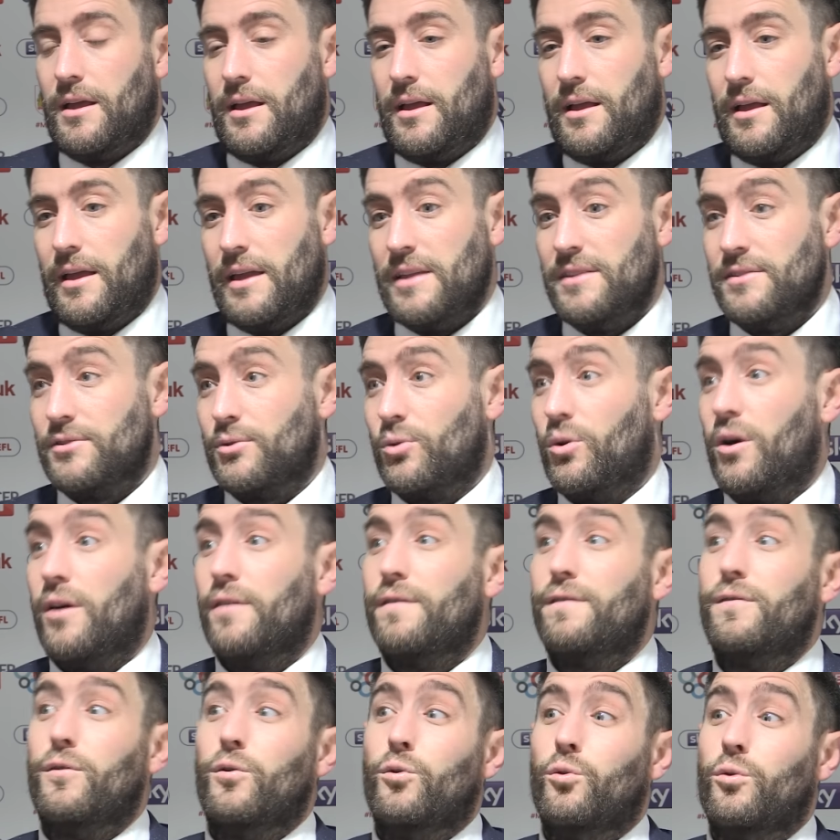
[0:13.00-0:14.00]
uh, into
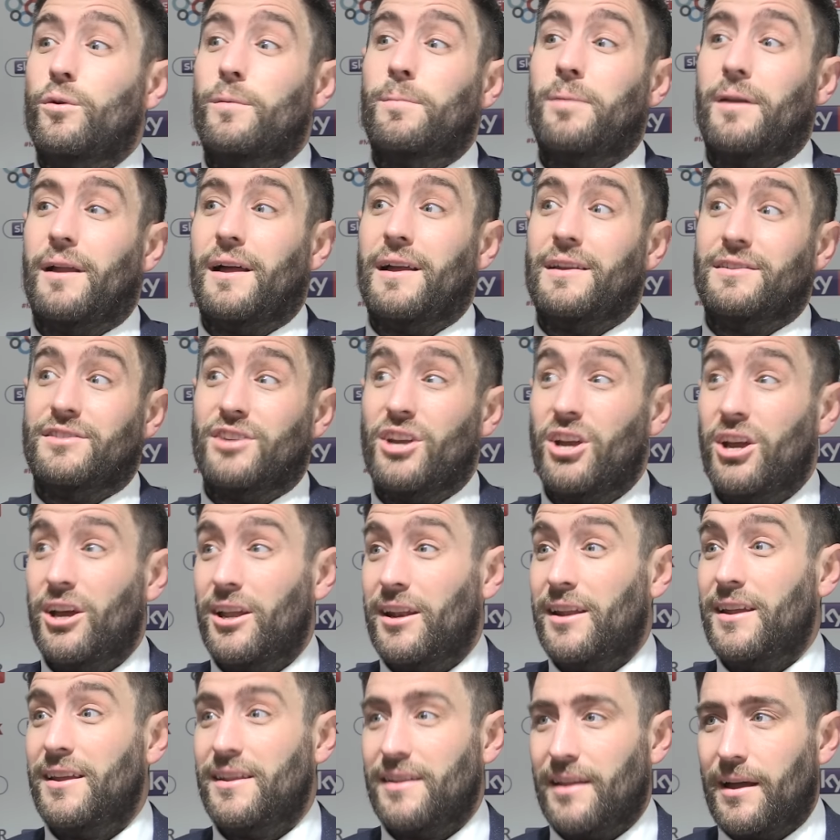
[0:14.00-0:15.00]
our forward players
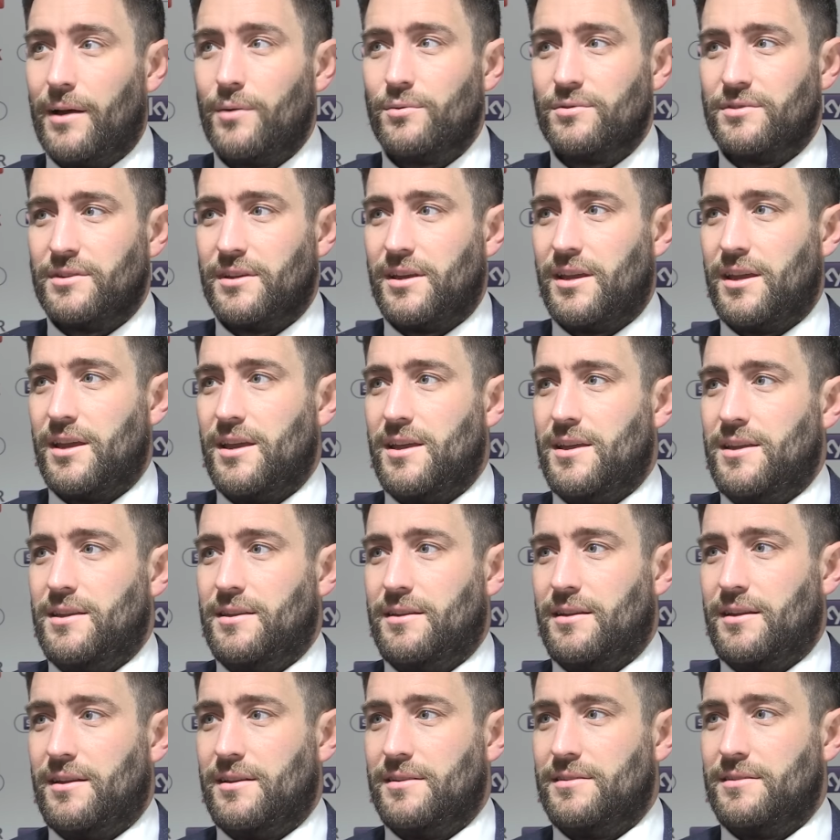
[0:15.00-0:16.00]
early. That was the
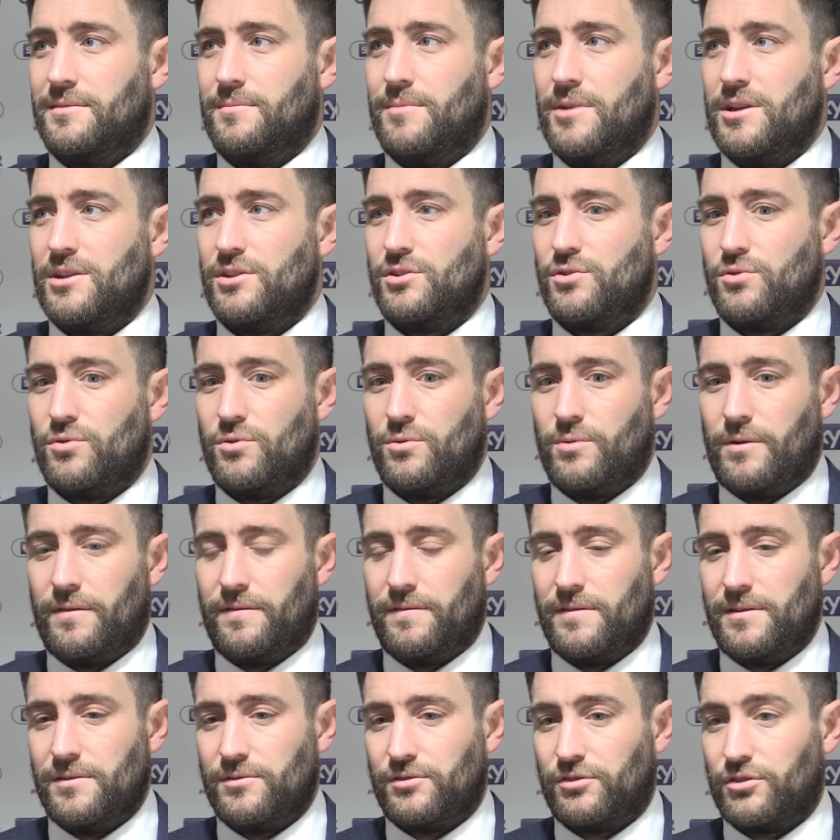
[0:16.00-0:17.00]
key uh, to make sure
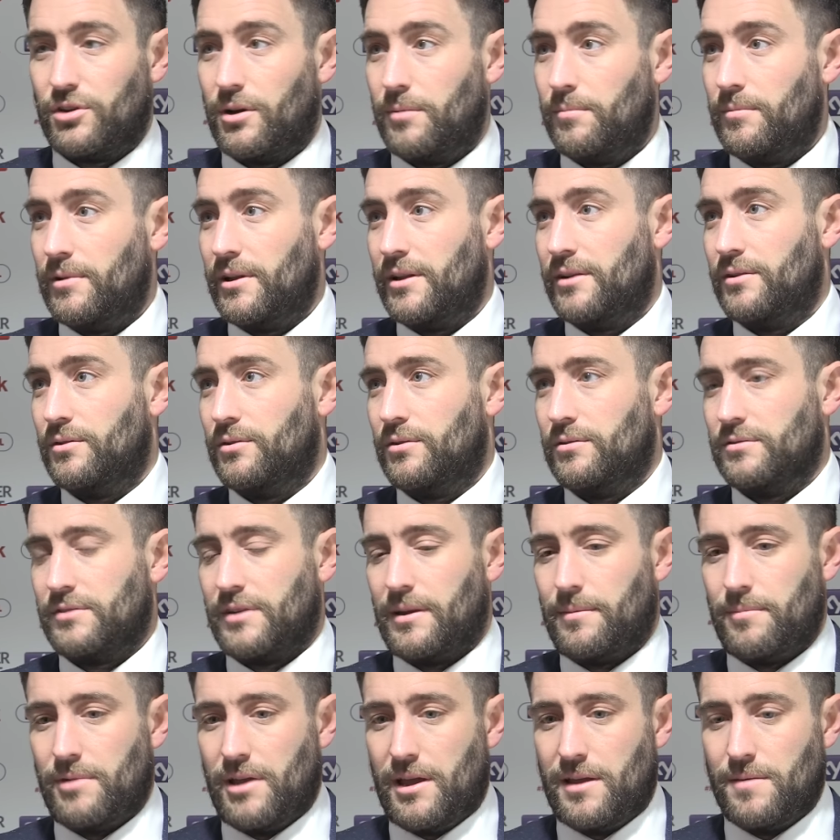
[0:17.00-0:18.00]
whether it was Tomlin or
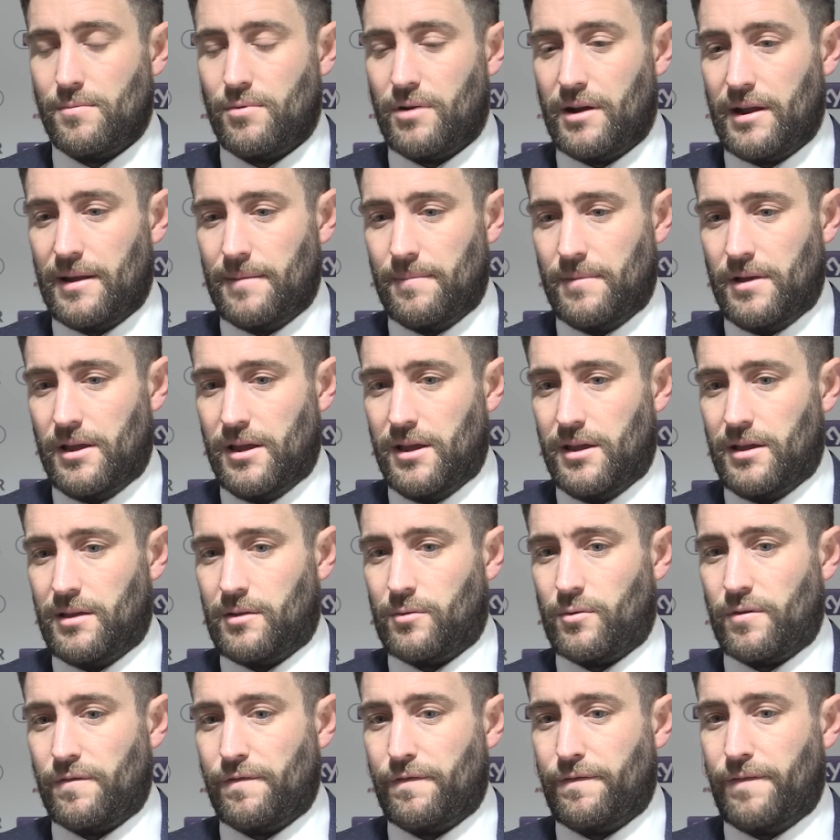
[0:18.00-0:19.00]
Tammy Abraham,
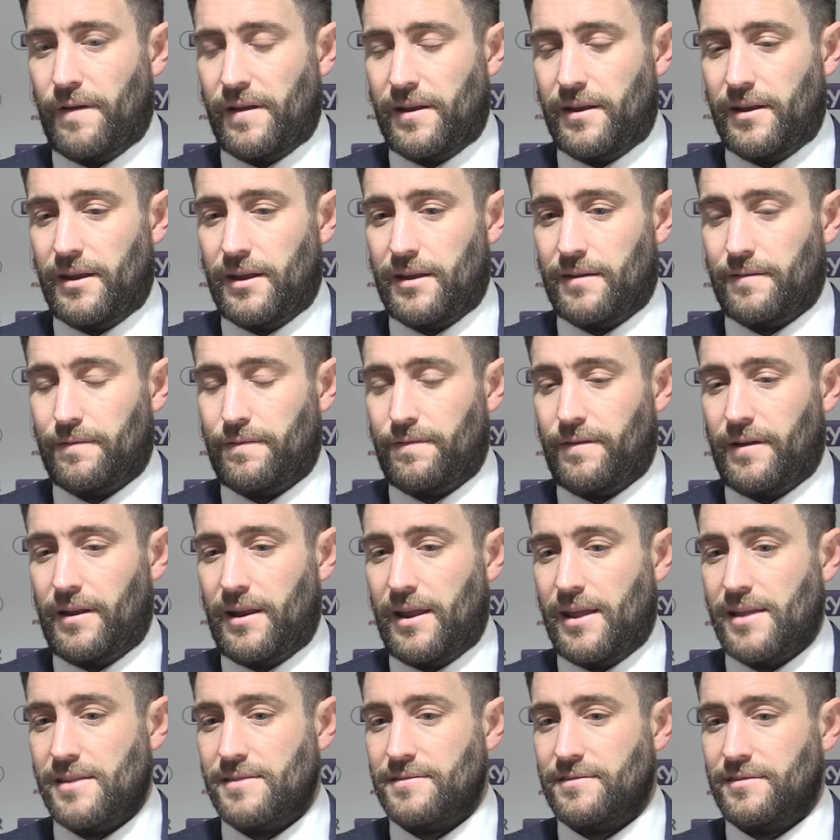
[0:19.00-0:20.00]
we fed it
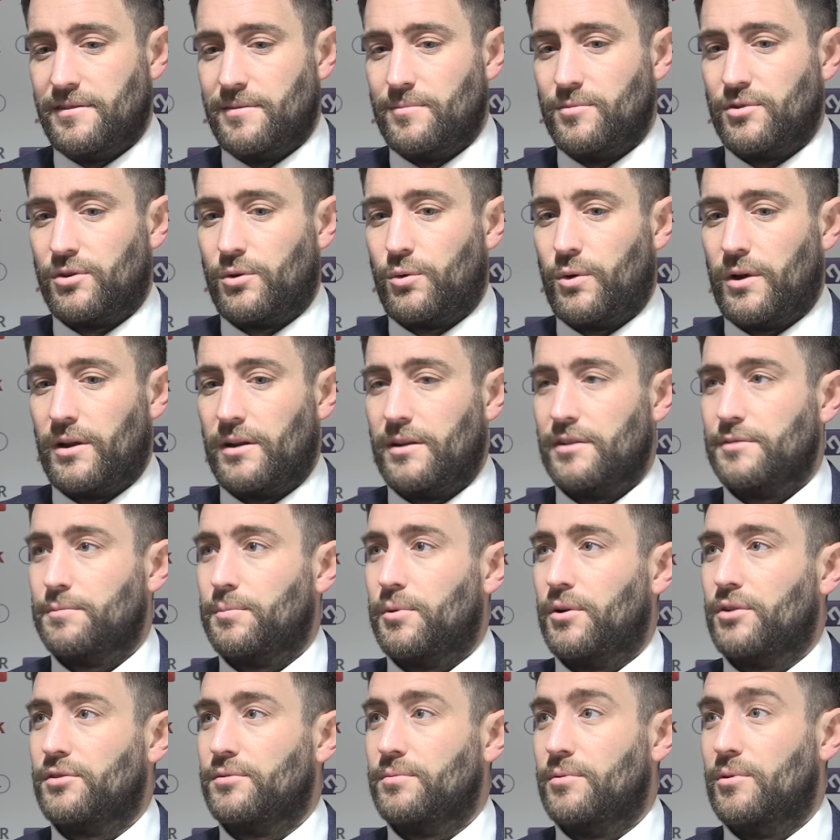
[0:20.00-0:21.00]
fed it into them as quickly as
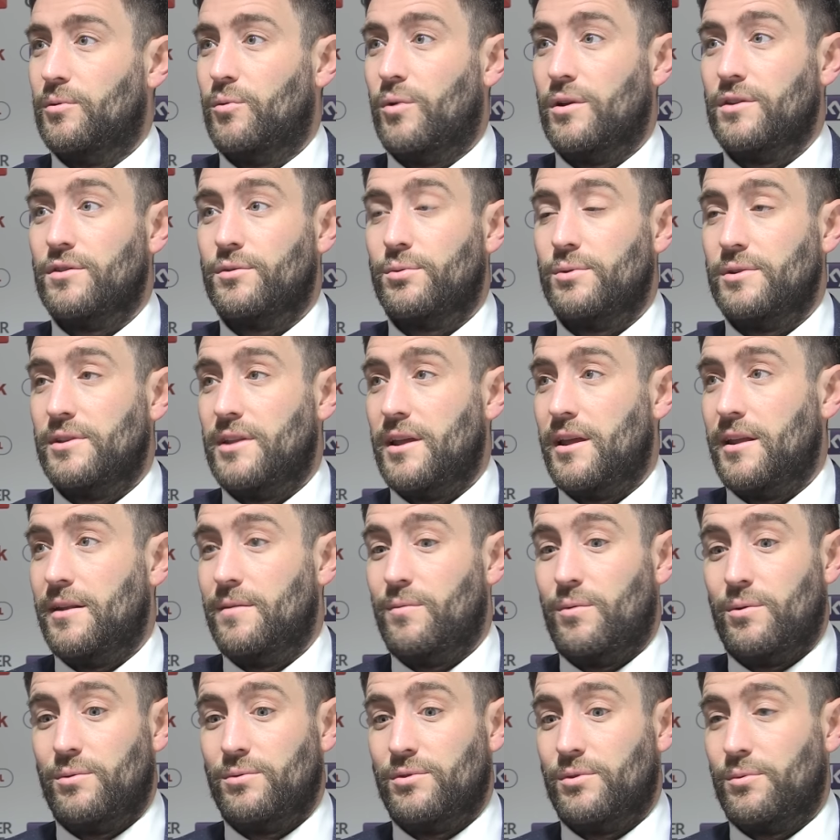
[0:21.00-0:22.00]
possible. Once we
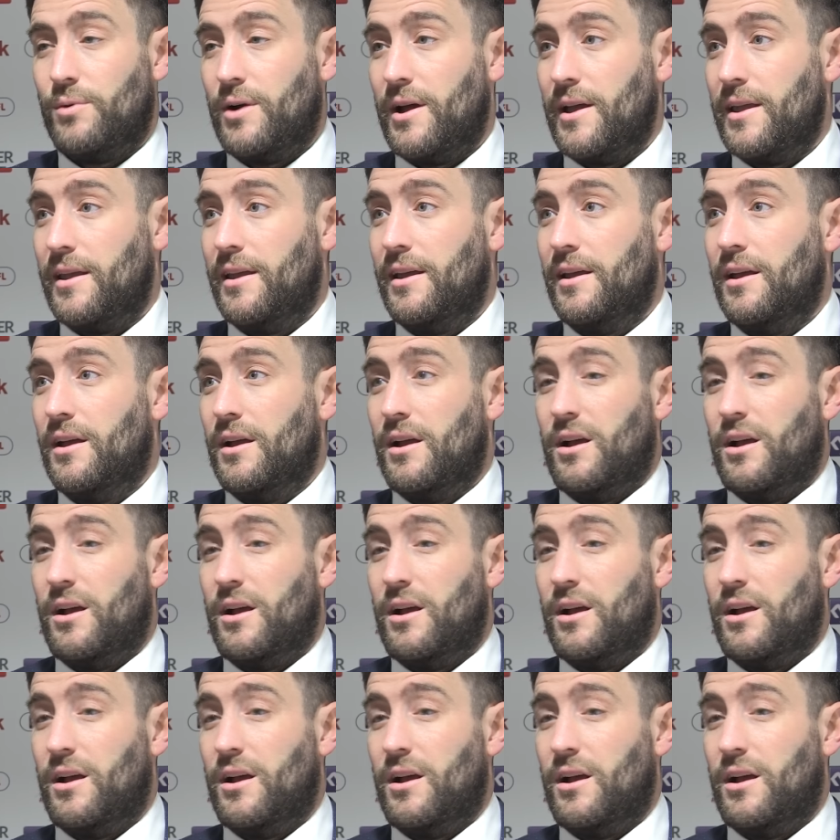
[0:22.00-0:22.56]
did, we was away.